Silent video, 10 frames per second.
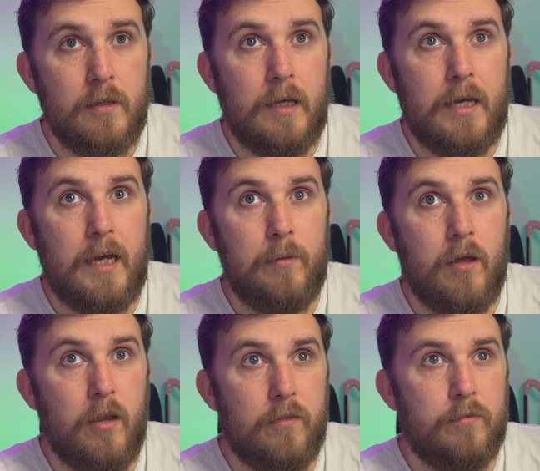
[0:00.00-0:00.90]
Um,
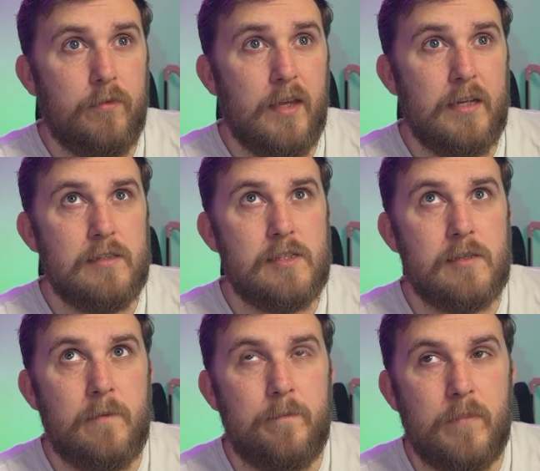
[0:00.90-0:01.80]
there's
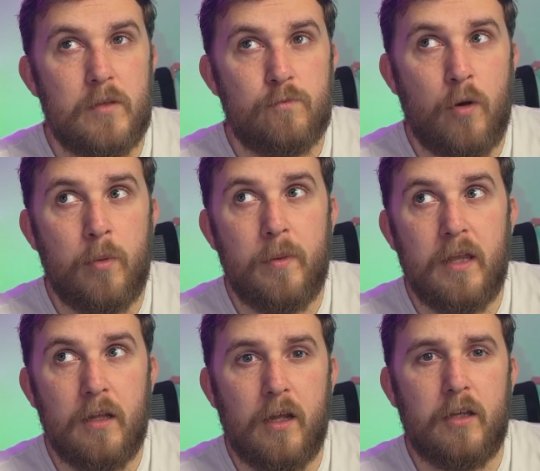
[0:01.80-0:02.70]

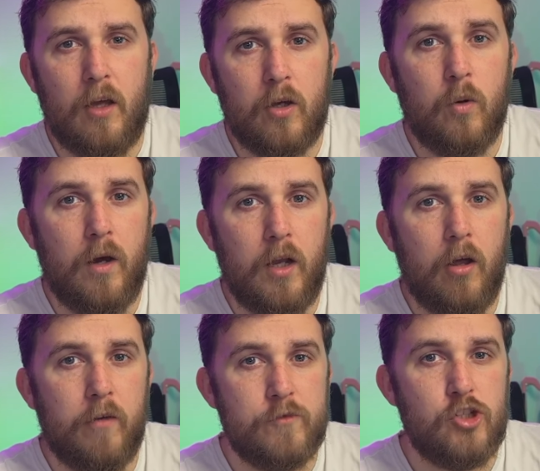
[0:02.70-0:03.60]
probably like quite a
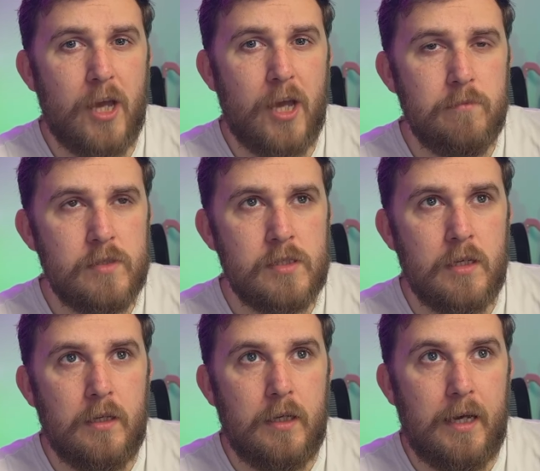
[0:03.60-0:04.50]
lot of gems
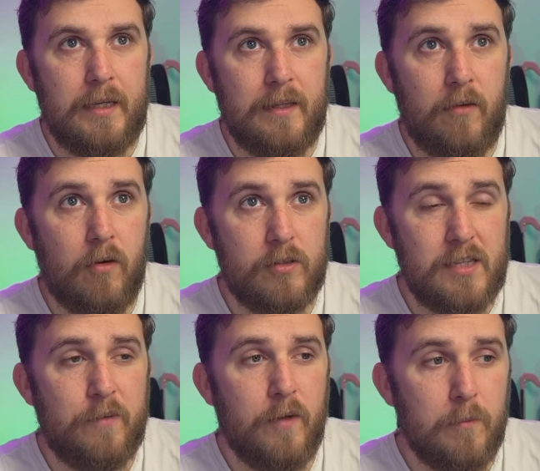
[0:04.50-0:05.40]
and there are
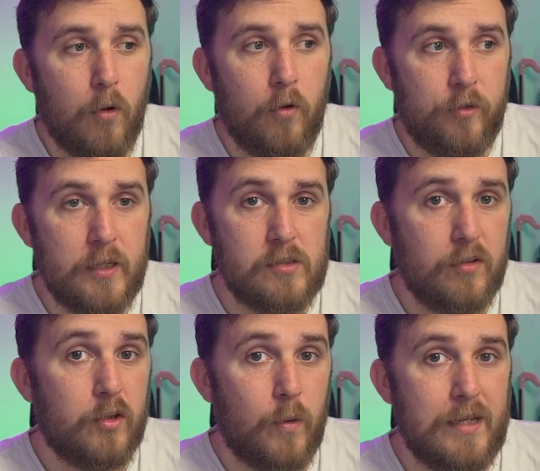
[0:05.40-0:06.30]
definitely more things on
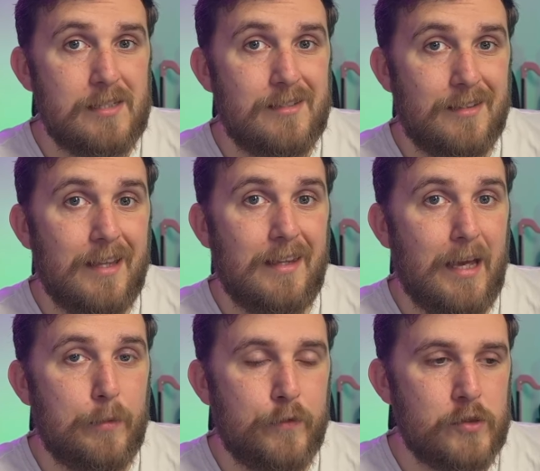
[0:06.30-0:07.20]
the Quest than the
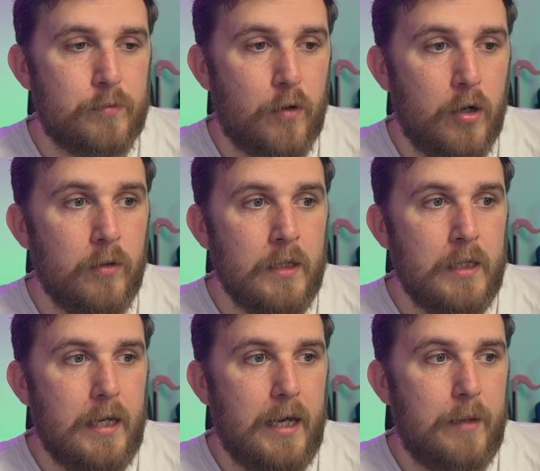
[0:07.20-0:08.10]
Apple Vision Pro,
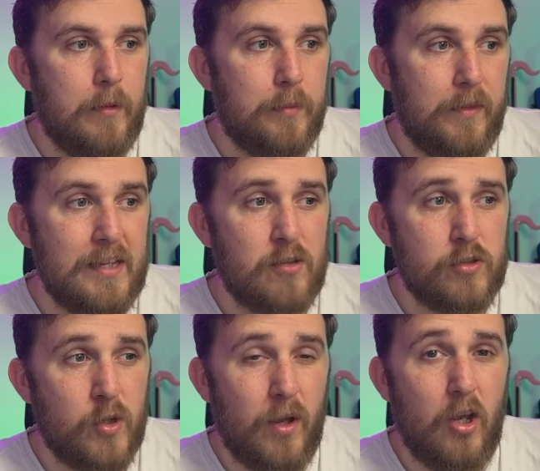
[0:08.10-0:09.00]
um, but there's
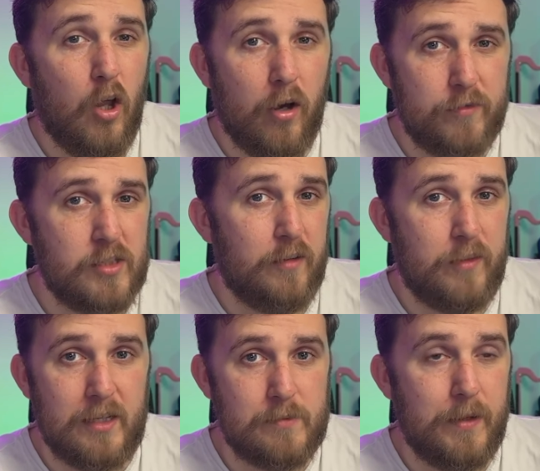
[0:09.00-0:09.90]
also a lot of stuff
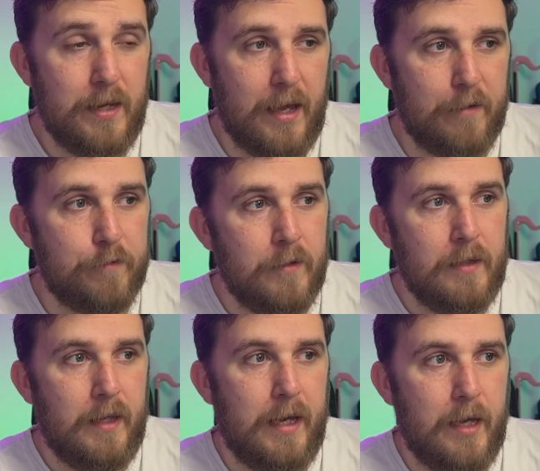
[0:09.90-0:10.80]
that is bit naff.
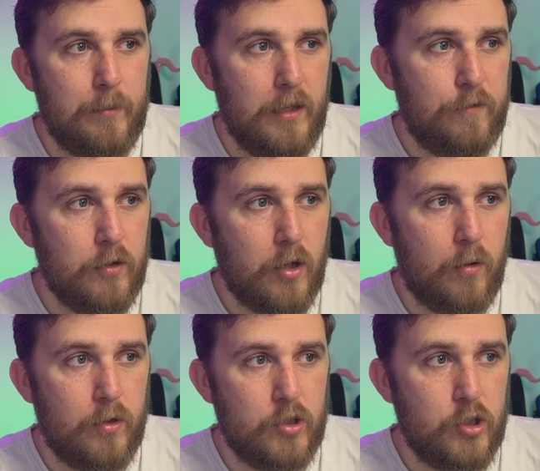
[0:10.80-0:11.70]
Um, if you go
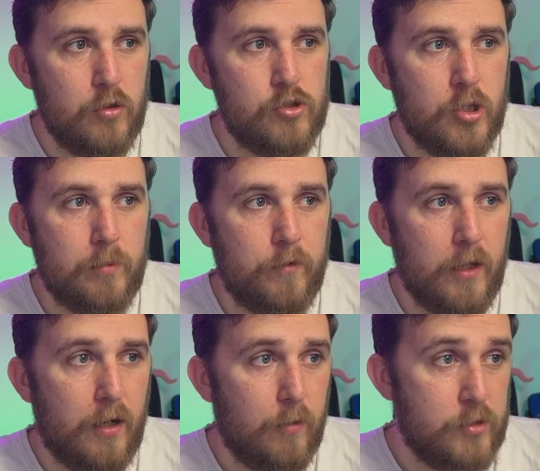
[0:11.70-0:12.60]
on YouTube
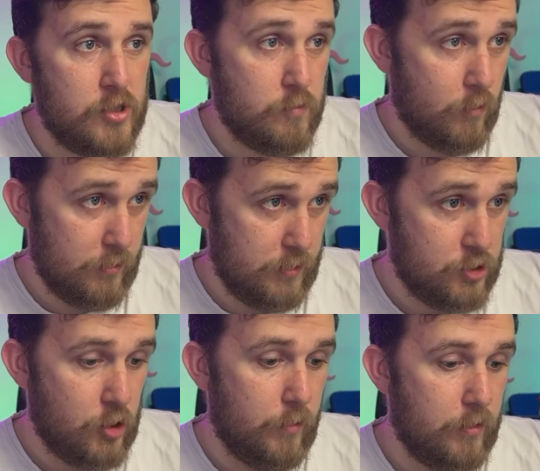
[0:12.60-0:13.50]
VR, which is what is
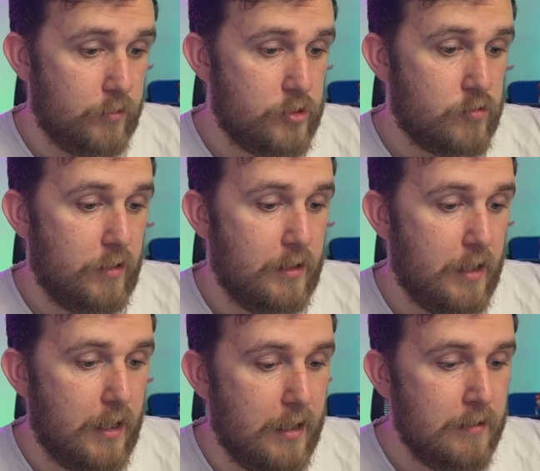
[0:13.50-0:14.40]
showing on the screen
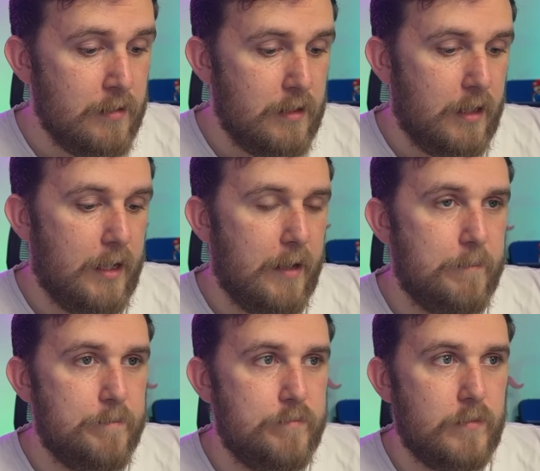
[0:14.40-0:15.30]
there,
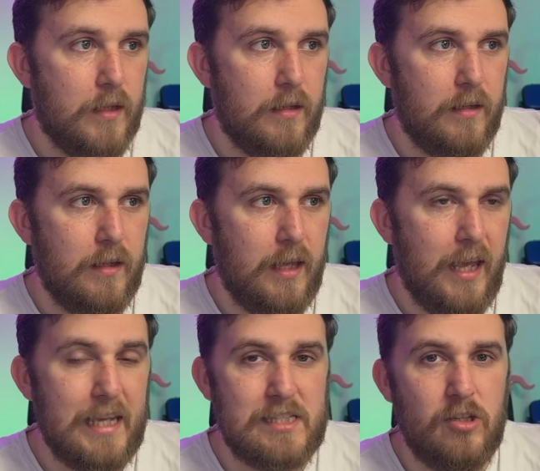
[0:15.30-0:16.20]
um,
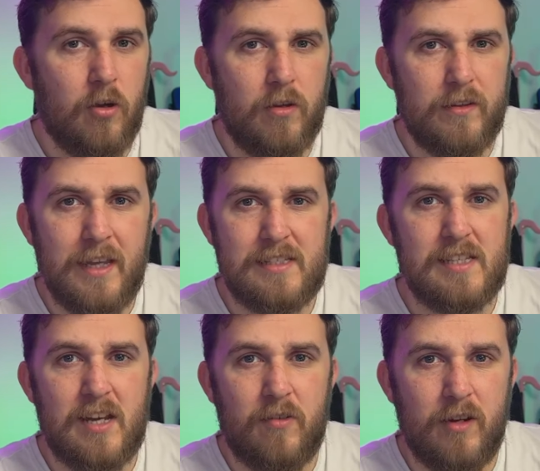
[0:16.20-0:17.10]
it's not
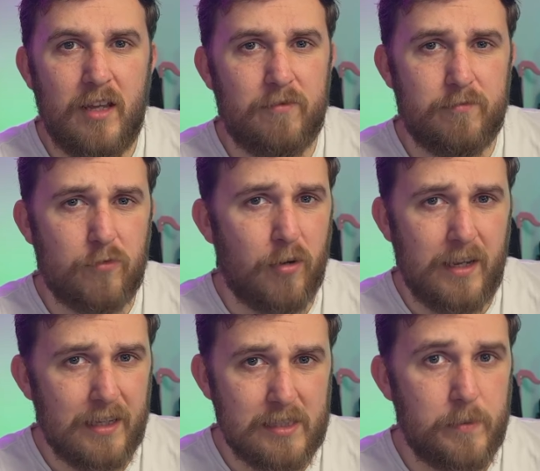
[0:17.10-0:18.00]
necessarily a great
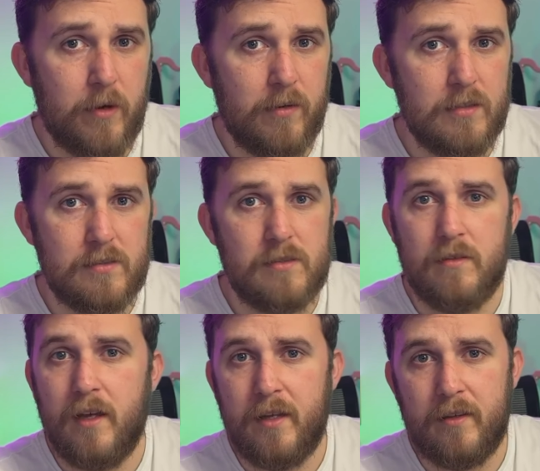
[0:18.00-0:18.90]
experience.
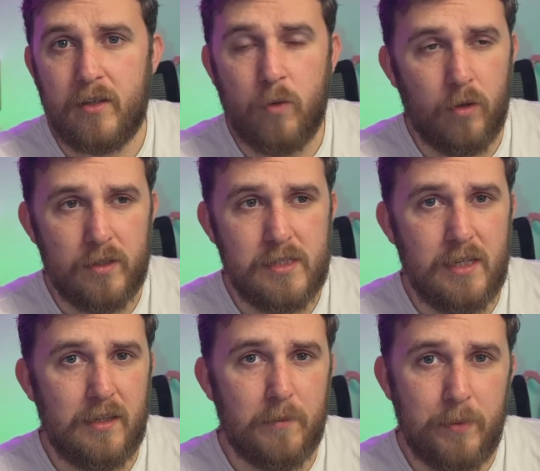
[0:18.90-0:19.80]
Uh, the quality
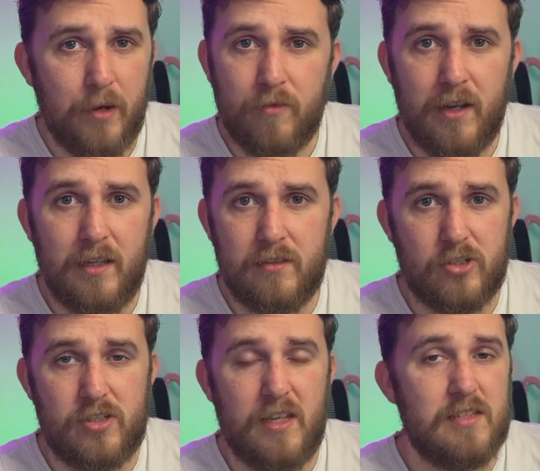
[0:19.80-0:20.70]
and the bit rate
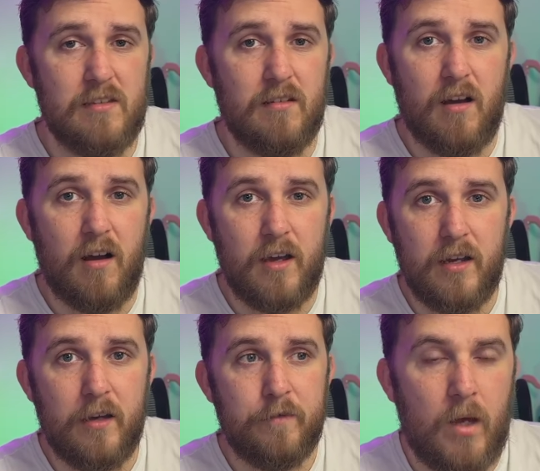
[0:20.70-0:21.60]
just isn't high
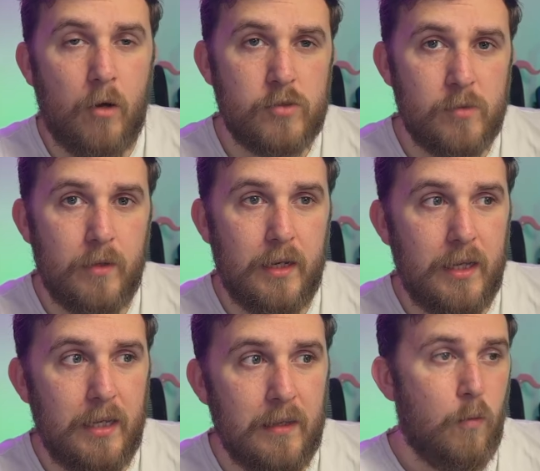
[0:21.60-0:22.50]
enough.
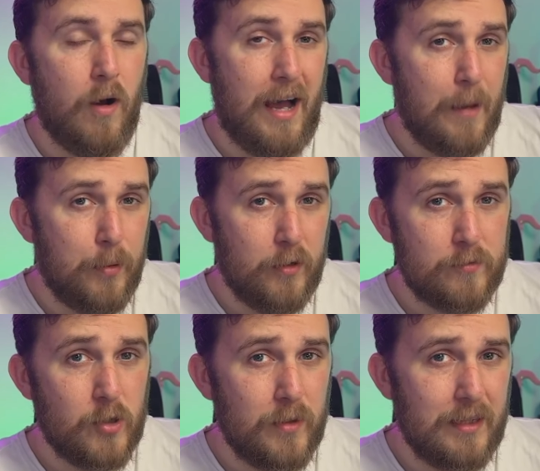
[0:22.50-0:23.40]
Ultimately, what Apple are
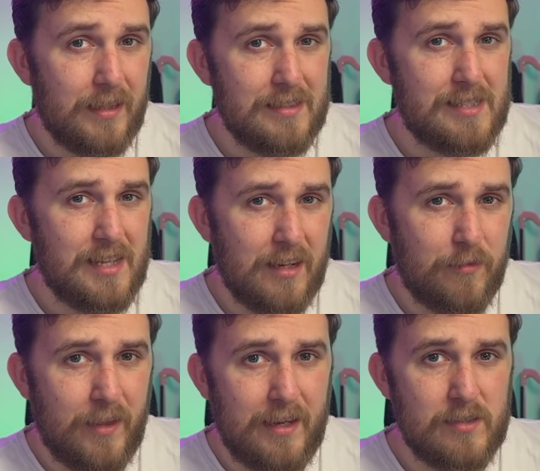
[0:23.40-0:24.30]
doing instead of
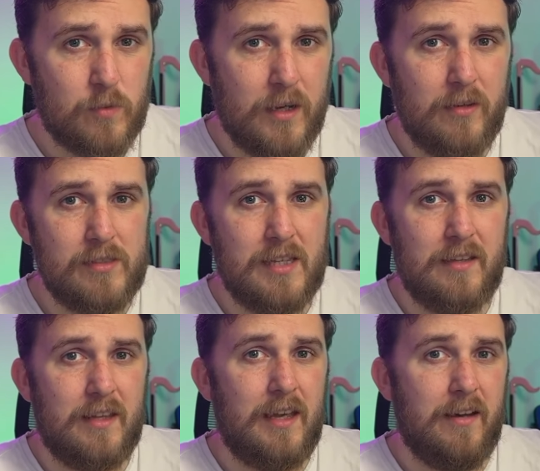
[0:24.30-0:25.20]
that as well is that
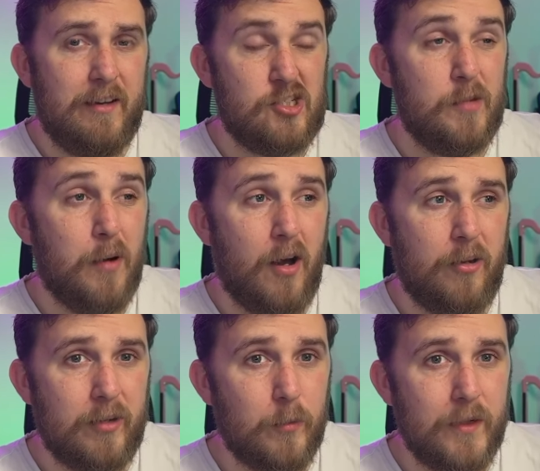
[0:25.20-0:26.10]
they are actually
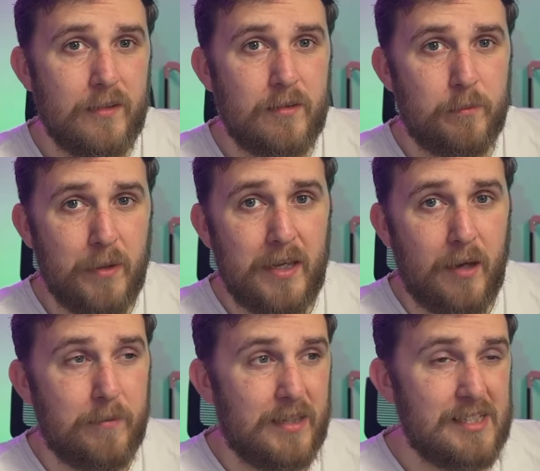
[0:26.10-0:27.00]
partnering with big
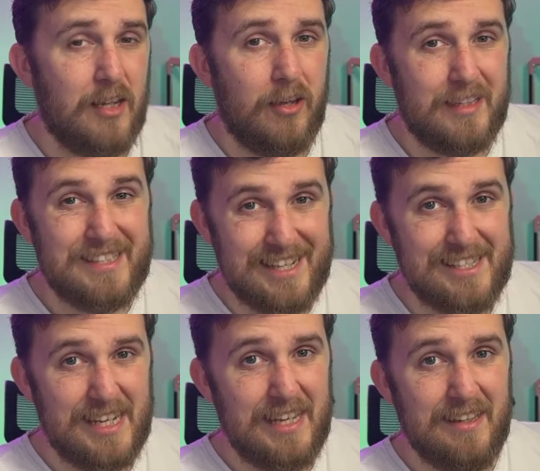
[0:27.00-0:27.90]
companies like
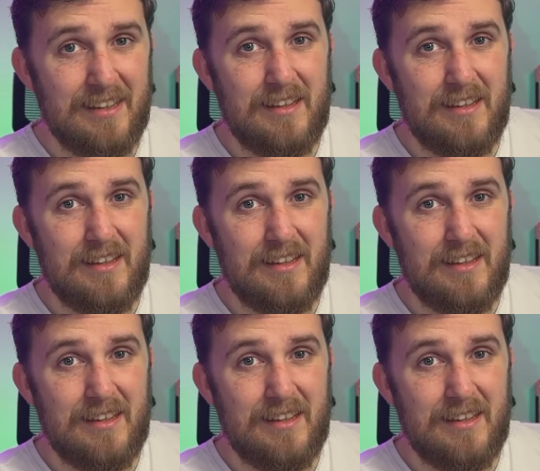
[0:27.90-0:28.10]
Disney.